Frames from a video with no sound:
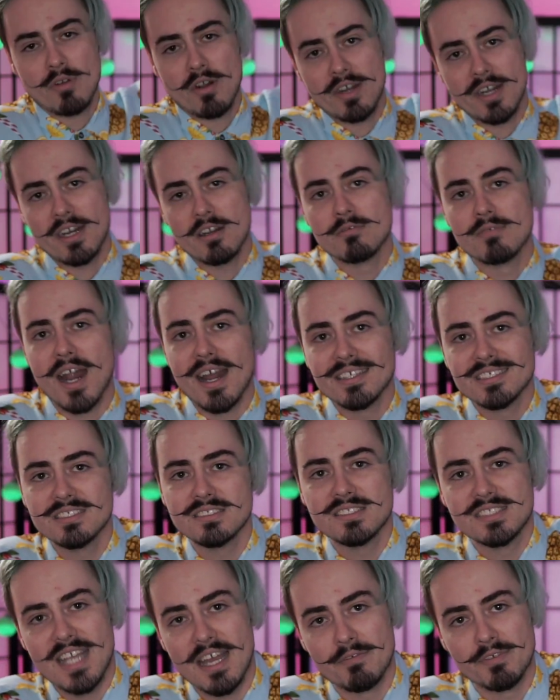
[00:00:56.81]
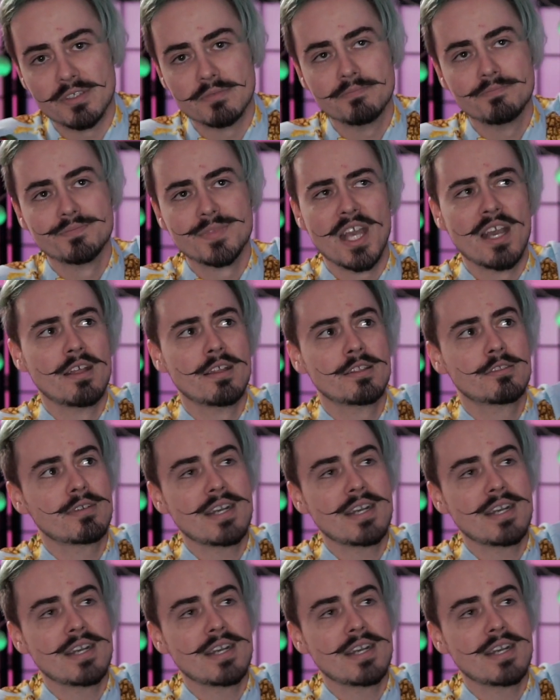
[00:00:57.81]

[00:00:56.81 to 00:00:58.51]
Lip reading: it's rocking a Ryzen 7